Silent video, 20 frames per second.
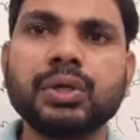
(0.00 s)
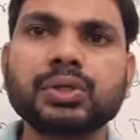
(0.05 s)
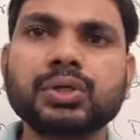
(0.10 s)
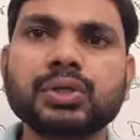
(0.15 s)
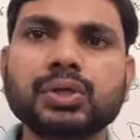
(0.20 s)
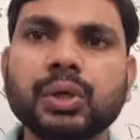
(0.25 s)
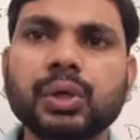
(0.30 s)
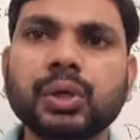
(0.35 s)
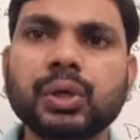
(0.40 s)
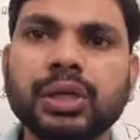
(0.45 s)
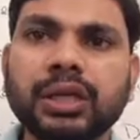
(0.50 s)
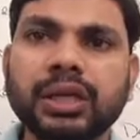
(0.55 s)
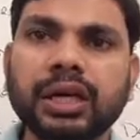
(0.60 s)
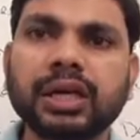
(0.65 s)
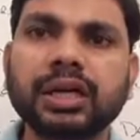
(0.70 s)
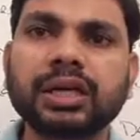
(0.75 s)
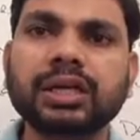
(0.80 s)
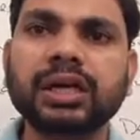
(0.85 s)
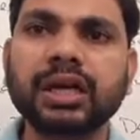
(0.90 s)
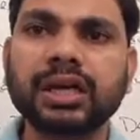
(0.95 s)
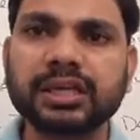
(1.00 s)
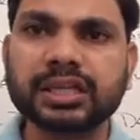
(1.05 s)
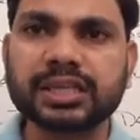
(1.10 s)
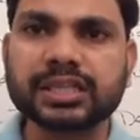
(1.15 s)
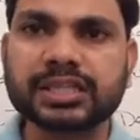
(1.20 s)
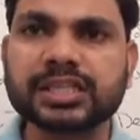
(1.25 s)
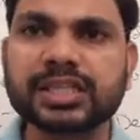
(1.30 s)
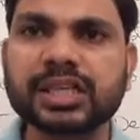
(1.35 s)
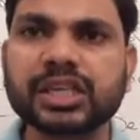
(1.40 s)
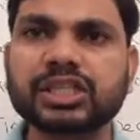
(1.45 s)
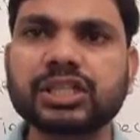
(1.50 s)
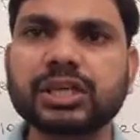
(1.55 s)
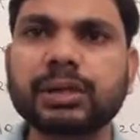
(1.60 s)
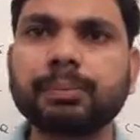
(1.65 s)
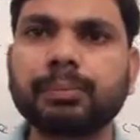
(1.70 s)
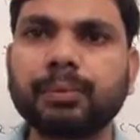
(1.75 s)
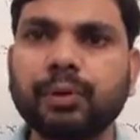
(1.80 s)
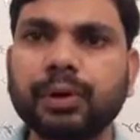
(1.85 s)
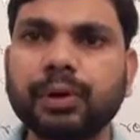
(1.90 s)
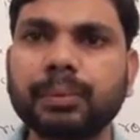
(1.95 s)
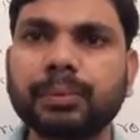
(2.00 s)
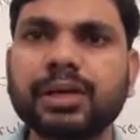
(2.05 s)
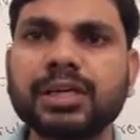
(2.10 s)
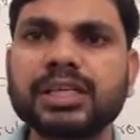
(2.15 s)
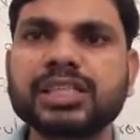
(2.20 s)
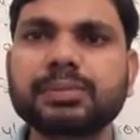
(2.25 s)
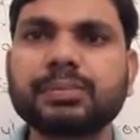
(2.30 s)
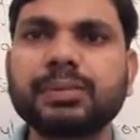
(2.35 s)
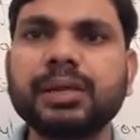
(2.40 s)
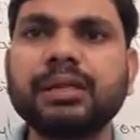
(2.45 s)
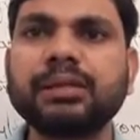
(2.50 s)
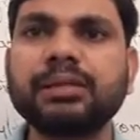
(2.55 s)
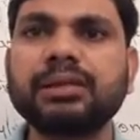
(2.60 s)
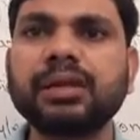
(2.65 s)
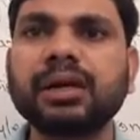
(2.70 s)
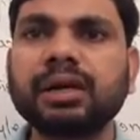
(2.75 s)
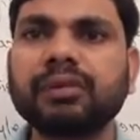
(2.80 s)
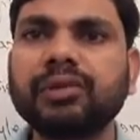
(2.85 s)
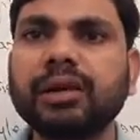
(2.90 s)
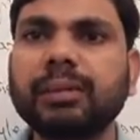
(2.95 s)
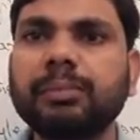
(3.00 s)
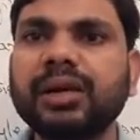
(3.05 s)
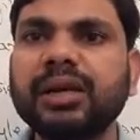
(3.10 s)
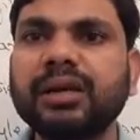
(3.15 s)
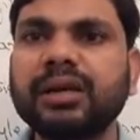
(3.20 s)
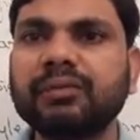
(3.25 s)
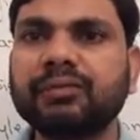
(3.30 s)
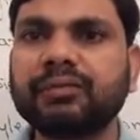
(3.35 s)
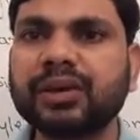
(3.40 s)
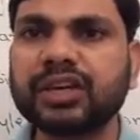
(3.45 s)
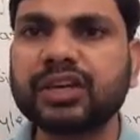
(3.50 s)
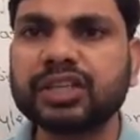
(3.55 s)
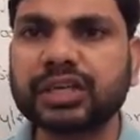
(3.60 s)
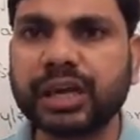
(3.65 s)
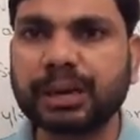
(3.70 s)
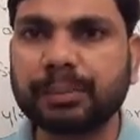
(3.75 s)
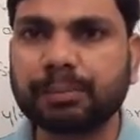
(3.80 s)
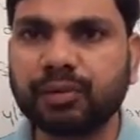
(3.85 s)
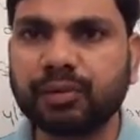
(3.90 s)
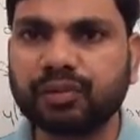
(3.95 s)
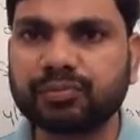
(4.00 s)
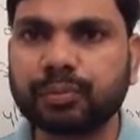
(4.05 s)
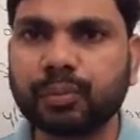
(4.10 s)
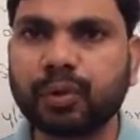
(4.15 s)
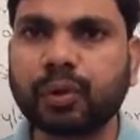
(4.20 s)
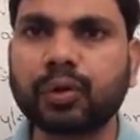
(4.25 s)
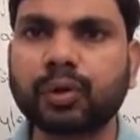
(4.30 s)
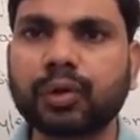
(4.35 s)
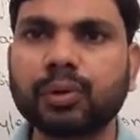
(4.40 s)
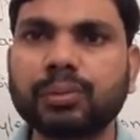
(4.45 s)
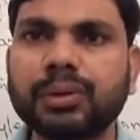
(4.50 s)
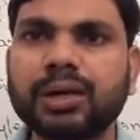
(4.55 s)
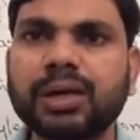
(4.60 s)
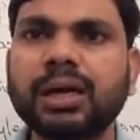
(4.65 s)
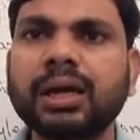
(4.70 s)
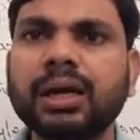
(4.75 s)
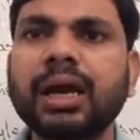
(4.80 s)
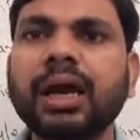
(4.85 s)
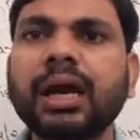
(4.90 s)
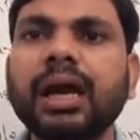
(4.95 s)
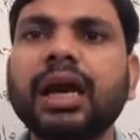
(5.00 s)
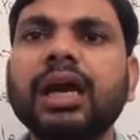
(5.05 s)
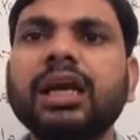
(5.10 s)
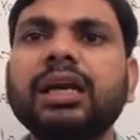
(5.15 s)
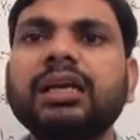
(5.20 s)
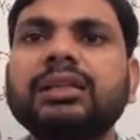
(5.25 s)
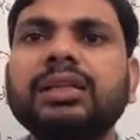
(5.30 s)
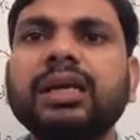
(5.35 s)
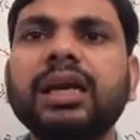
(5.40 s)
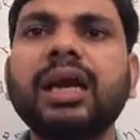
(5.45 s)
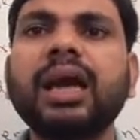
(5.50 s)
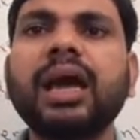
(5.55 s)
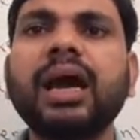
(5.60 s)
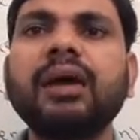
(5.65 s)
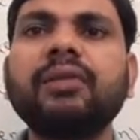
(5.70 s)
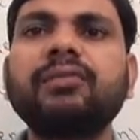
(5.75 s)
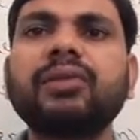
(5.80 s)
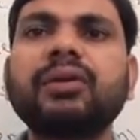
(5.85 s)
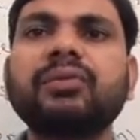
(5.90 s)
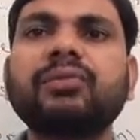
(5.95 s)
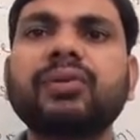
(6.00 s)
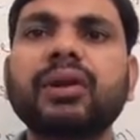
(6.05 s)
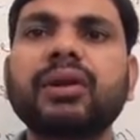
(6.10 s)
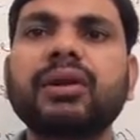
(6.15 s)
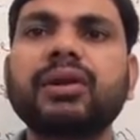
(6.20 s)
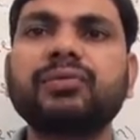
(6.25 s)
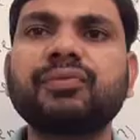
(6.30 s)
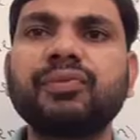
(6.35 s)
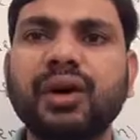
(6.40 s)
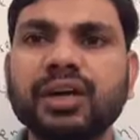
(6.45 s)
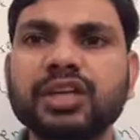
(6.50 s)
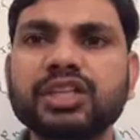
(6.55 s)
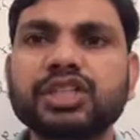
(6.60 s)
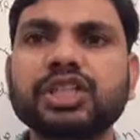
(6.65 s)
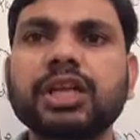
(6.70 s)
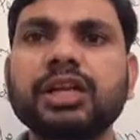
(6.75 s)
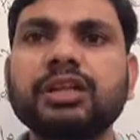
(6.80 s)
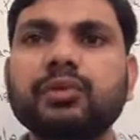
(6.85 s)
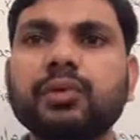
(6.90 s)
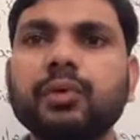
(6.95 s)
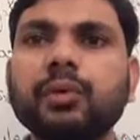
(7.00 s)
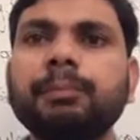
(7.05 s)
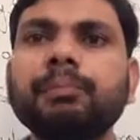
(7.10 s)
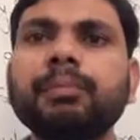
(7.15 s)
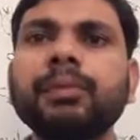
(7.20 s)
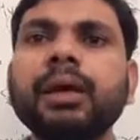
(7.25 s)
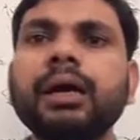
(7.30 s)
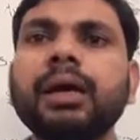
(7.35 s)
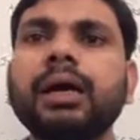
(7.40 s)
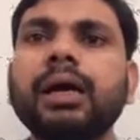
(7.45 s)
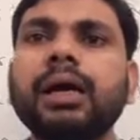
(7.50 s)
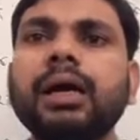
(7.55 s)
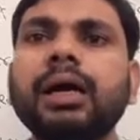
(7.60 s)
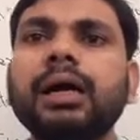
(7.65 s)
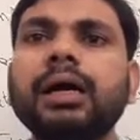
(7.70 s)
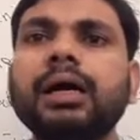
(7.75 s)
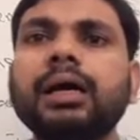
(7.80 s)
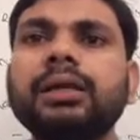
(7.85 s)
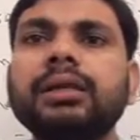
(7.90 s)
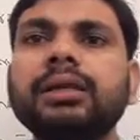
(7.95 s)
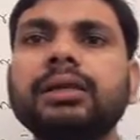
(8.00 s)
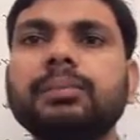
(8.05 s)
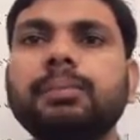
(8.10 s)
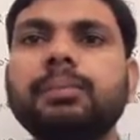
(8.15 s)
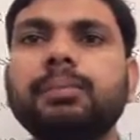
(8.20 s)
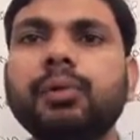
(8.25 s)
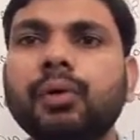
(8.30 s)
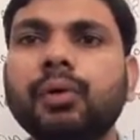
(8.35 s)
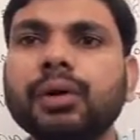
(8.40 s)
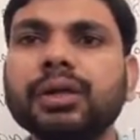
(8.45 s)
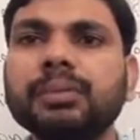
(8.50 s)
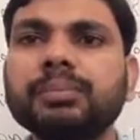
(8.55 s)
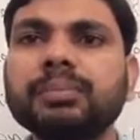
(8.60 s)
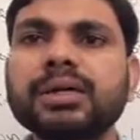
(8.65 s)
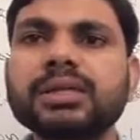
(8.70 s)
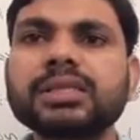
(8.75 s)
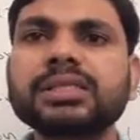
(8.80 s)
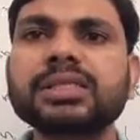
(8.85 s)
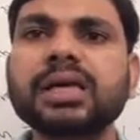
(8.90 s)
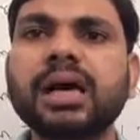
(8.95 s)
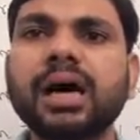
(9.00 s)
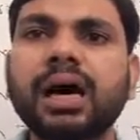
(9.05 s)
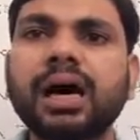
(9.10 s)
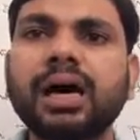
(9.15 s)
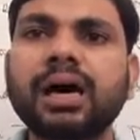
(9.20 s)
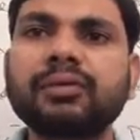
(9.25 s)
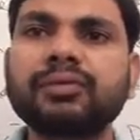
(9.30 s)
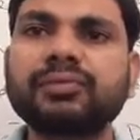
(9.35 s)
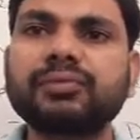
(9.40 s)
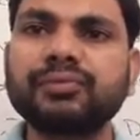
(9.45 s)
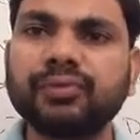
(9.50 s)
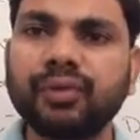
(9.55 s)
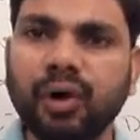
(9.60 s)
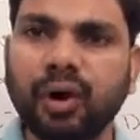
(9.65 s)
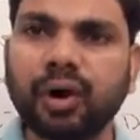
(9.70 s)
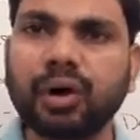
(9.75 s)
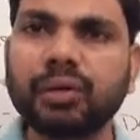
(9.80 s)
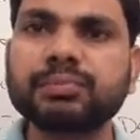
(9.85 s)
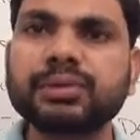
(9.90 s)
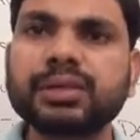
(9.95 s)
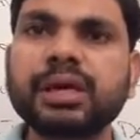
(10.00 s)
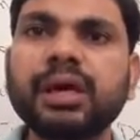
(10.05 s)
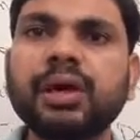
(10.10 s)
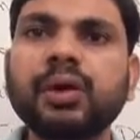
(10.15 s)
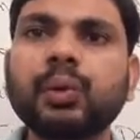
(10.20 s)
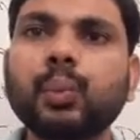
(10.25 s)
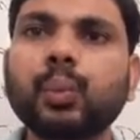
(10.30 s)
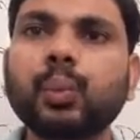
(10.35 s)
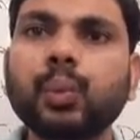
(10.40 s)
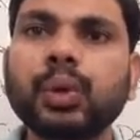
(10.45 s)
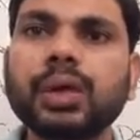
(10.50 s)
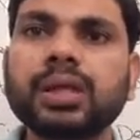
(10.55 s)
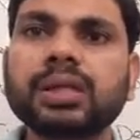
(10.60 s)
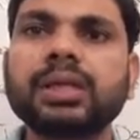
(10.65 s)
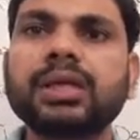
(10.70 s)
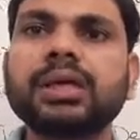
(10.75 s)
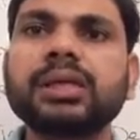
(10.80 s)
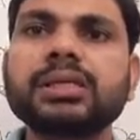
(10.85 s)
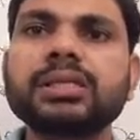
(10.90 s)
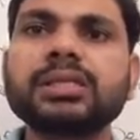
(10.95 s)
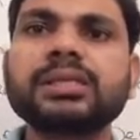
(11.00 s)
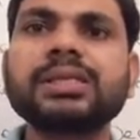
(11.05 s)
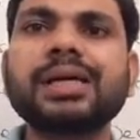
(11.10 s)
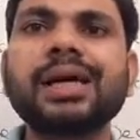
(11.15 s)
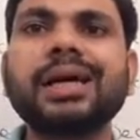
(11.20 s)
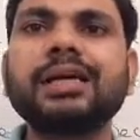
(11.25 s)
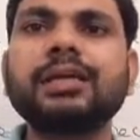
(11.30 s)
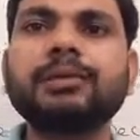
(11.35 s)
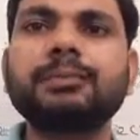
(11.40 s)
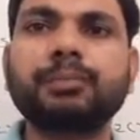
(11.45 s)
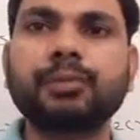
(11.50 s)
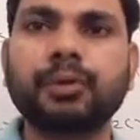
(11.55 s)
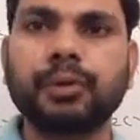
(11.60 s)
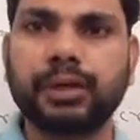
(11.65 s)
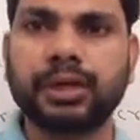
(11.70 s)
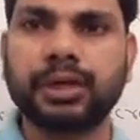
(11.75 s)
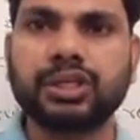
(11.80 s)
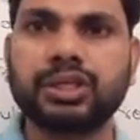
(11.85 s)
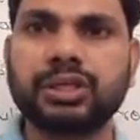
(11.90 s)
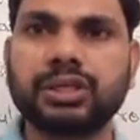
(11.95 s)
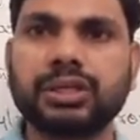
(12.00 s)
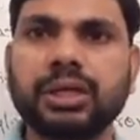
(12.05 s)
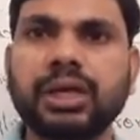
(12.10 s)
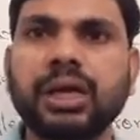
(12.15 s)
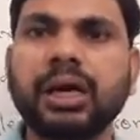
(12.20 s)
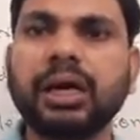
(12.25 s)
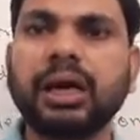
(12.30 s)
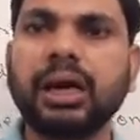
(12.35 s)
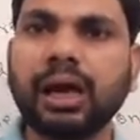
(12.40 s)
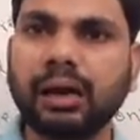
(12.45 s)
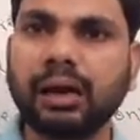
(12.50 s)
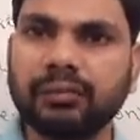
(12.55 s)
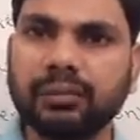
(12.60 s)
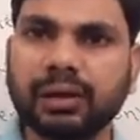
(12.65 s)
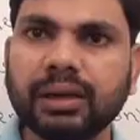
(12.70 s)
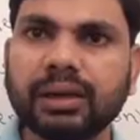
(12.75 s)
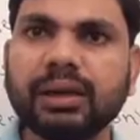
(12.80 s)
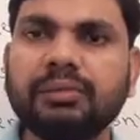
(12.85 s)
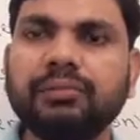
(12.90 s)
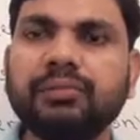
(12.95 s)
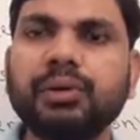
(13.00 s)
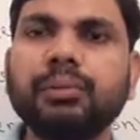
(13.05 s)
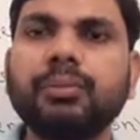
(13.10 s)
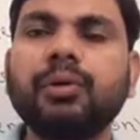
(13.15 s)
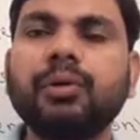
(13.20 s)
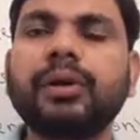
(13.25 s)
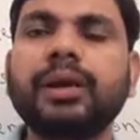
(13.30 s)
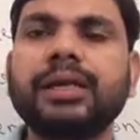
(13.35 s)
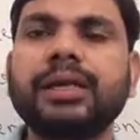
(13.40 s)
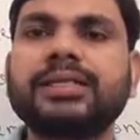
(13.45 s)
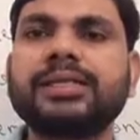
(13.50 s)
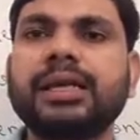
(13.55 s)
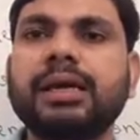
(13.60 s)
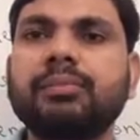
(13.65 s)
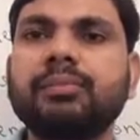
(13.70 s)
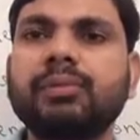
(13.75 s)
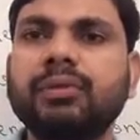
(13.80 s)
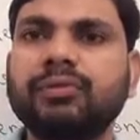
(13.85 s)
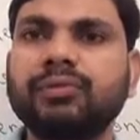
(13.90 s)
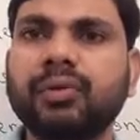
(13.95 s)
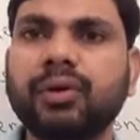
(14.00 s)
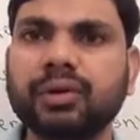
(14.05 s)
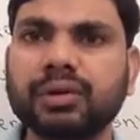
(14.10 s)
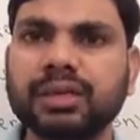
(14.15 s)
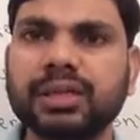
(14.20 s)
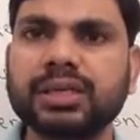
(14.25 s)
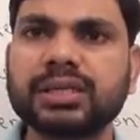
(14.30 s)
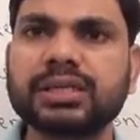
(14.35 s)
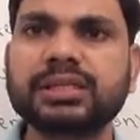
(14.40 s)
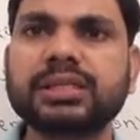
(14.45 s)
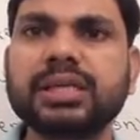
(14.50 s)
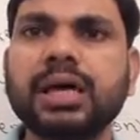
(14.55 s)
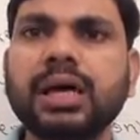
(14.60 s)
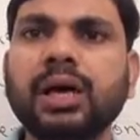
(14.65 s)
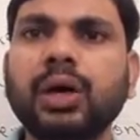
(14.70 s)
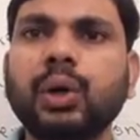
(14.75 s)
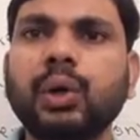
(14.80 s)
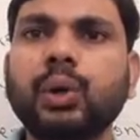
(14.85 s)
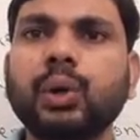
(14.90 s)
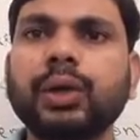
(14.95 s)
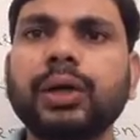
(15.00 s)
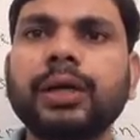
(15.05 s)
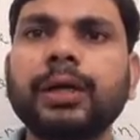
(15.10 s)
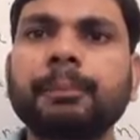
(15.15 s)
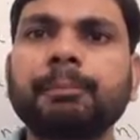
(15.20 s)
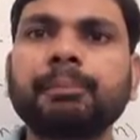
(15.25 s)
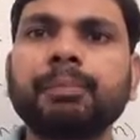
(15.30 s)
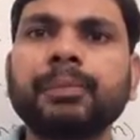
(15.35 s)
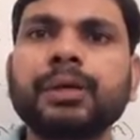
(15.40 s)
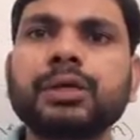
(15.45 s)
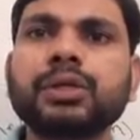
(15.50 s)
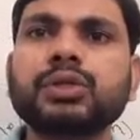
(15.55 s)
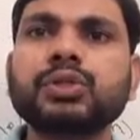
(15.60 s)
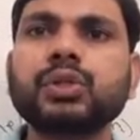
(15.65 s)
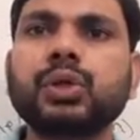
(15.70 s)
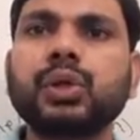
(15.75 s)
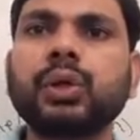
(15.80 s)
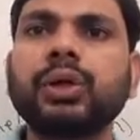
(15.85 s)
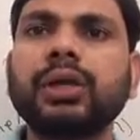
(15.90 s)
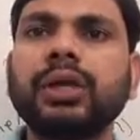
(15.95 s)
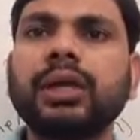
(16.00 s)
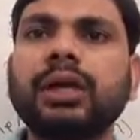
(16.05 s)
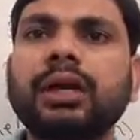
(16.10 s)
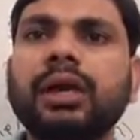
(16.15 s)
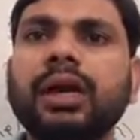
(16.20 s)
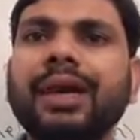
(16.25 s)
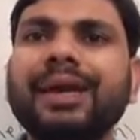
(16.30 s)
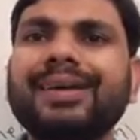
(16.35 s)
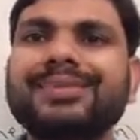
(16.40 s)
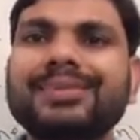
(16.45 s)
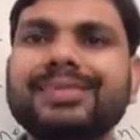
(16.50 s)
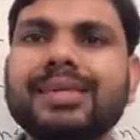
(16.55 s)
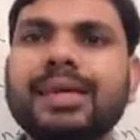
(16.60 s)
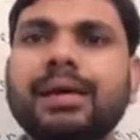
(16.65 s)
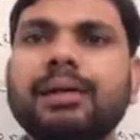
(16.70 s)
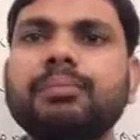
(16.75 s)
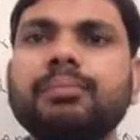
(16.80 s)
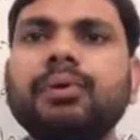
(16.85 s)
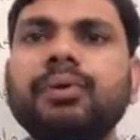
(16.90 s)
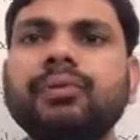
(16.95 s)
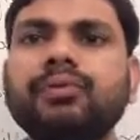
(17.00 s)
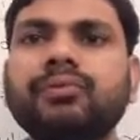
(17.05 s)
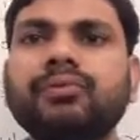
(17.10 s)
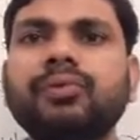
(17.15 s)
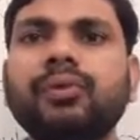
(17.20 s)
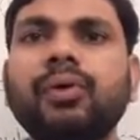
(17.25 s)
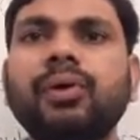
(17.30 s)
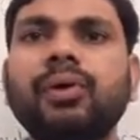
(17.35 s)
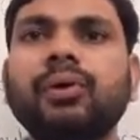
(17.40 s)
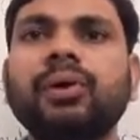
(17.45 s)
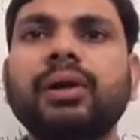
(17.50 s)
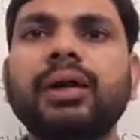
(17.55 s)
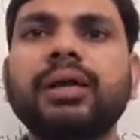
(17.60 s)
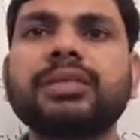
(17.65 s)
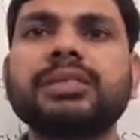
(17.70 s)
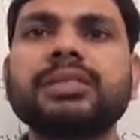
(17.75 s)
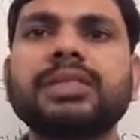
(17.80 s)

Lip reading: So here condensation polymers mean there will be different type of monomer and they have different functional group, and polymers are formed with side product. I will give you more example for this. Okay, so here example for